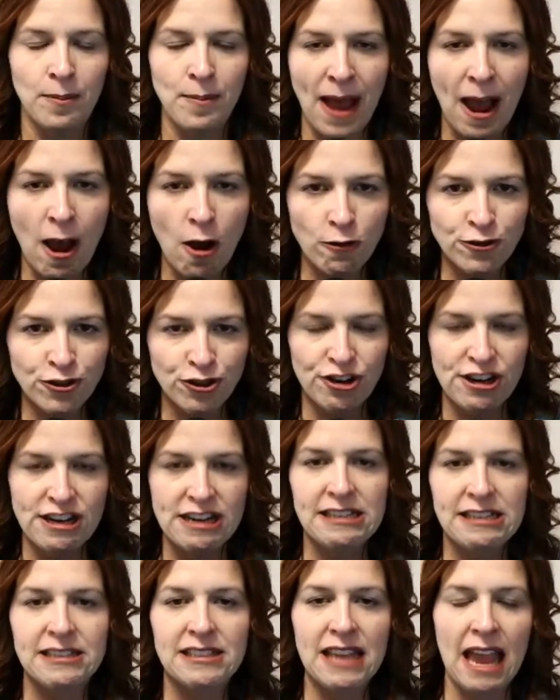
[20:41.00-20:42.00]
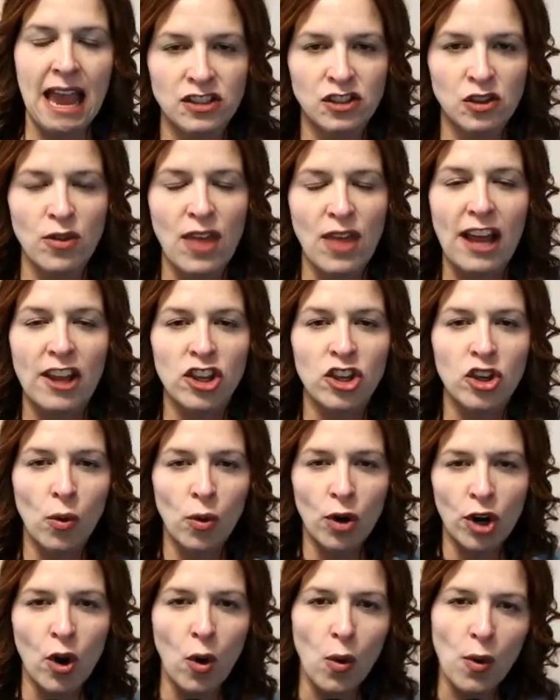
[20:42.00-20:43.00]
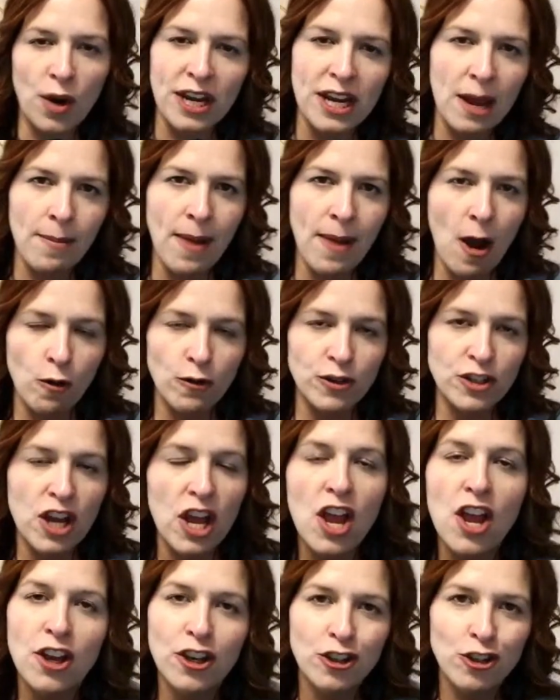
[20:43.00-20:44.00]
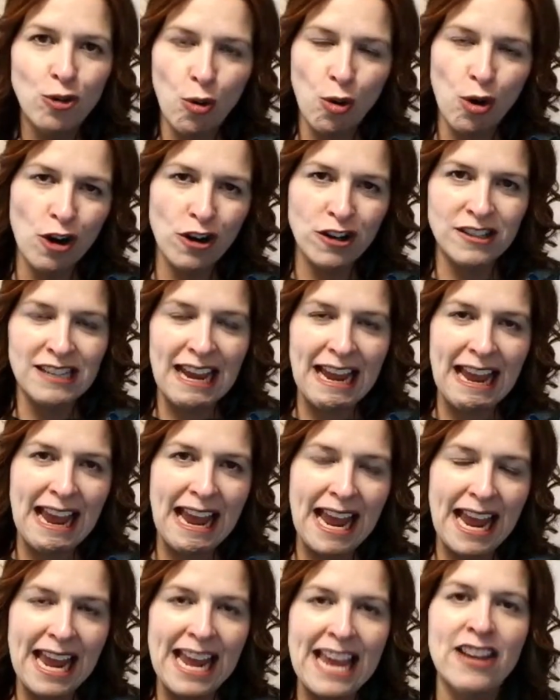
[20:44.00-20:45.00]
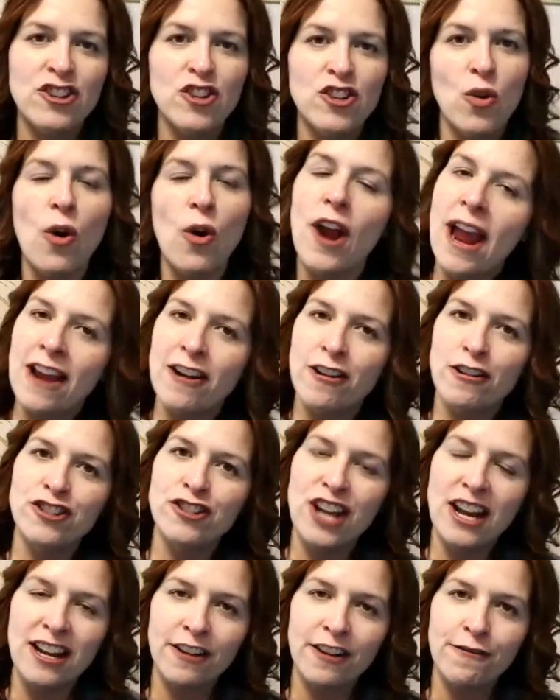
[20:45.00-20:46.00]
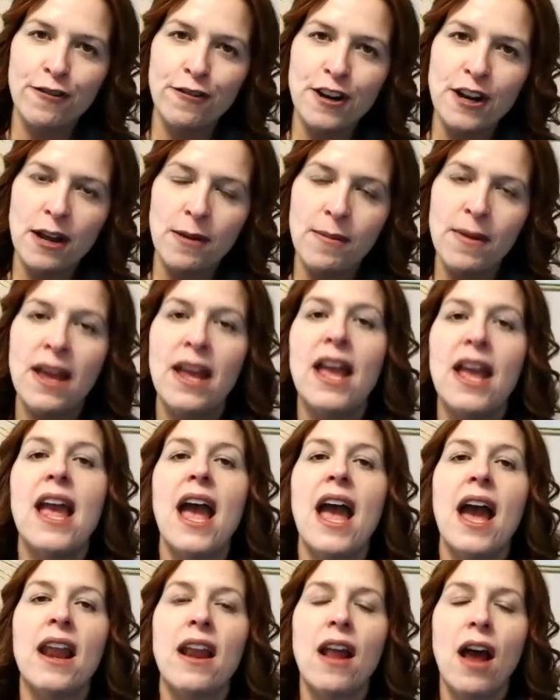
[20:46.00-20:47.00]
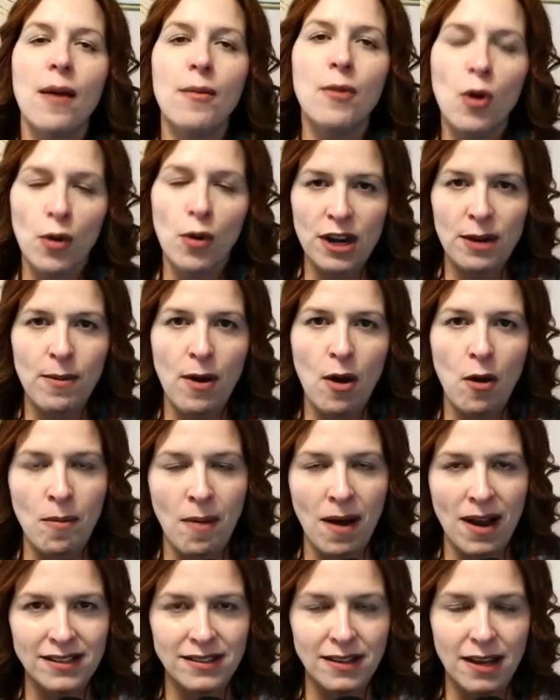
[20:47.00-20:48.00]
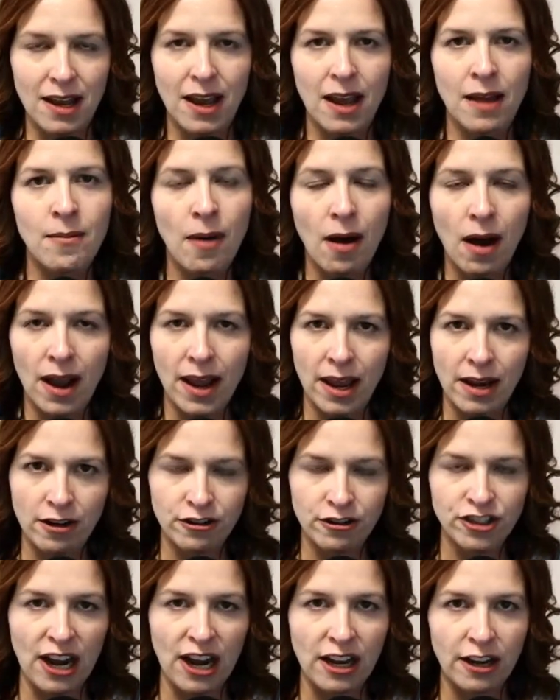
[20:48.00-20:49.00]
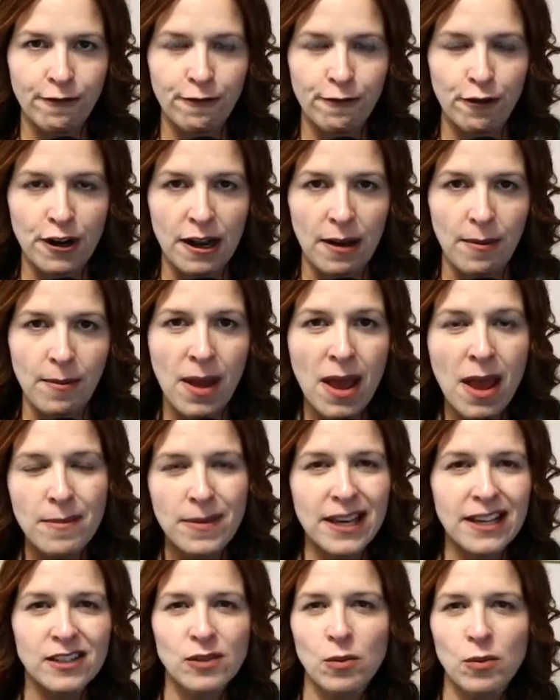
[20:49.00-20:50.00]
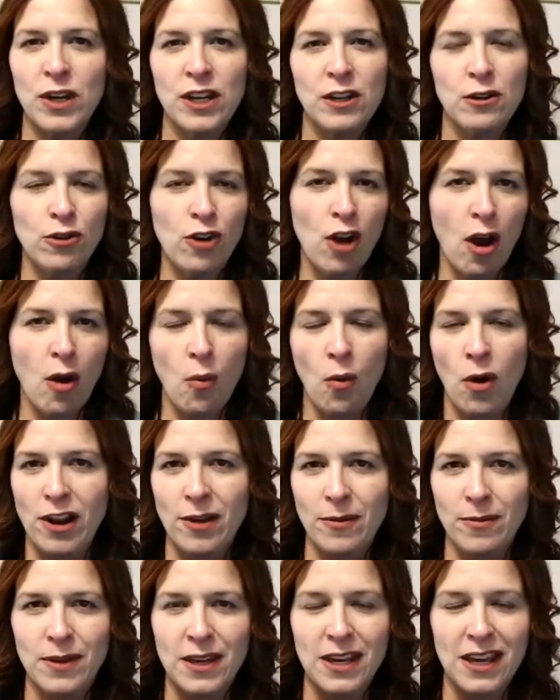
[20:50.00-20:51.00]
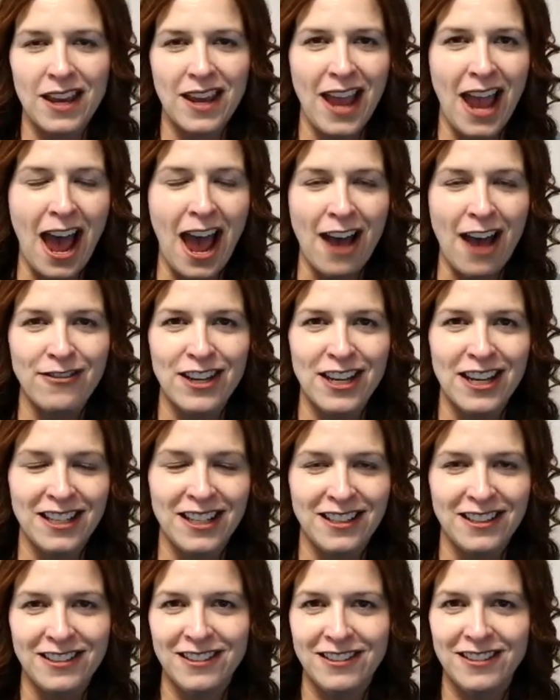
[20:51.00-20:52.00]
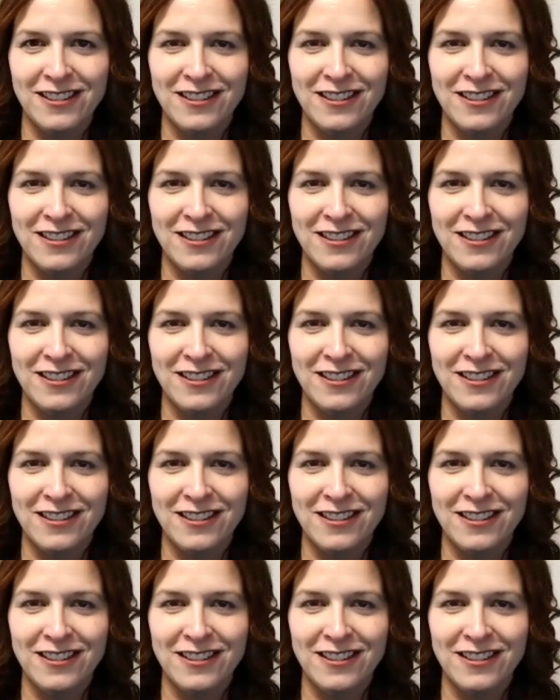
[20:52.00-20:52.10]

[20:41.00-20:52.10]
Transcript: boundaries so that you're going about your day in your energetic freedom. And I'm going about my day in my energetic freedom because we do not want to be having